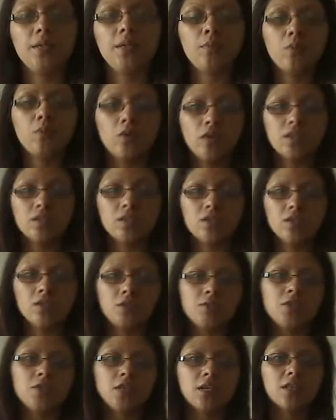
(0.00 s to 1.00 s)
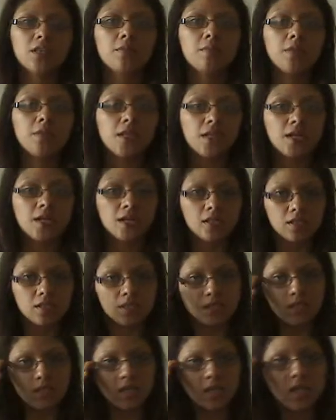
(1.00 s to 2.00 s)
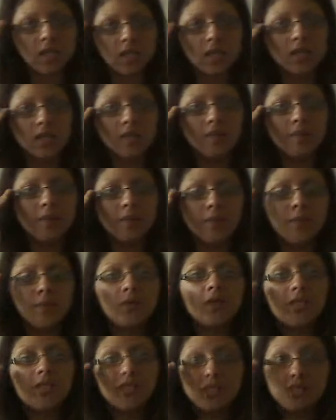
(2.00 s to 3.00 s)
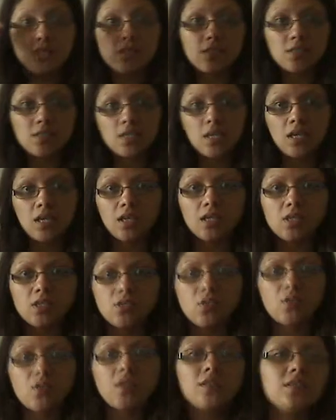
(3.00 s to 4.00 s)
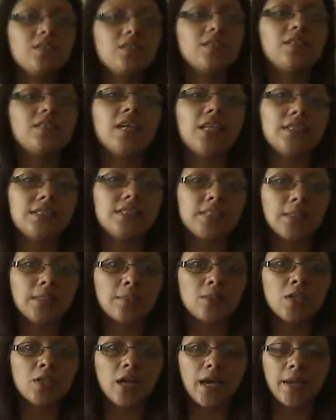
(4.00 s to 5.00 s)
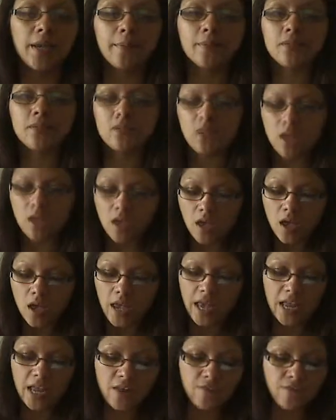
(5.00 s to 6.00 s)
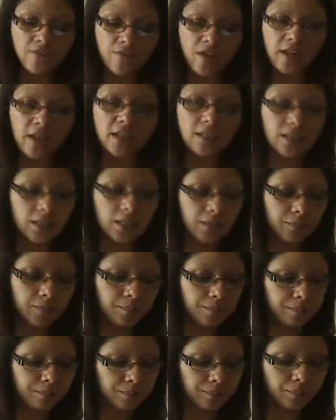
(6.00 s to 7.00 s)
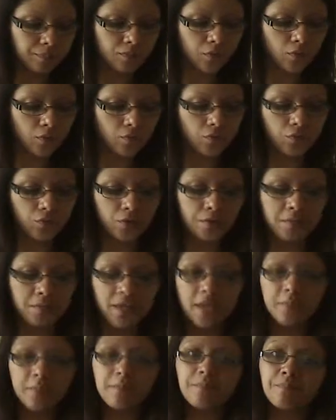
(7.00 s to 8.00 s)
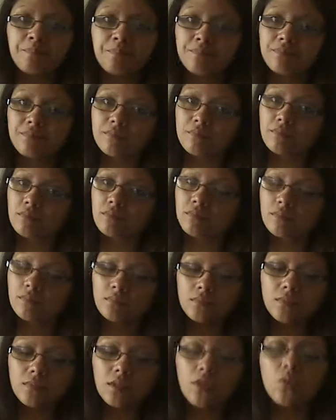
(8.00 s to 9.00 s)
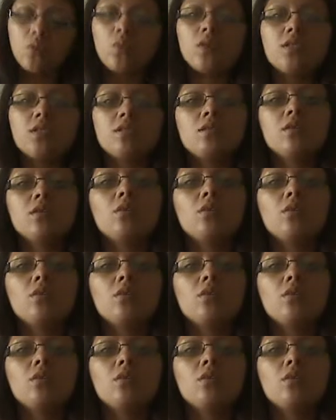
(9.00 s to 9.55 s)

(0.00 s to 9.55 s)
important subject because people need to see to understand sometimes. And finally, for me, was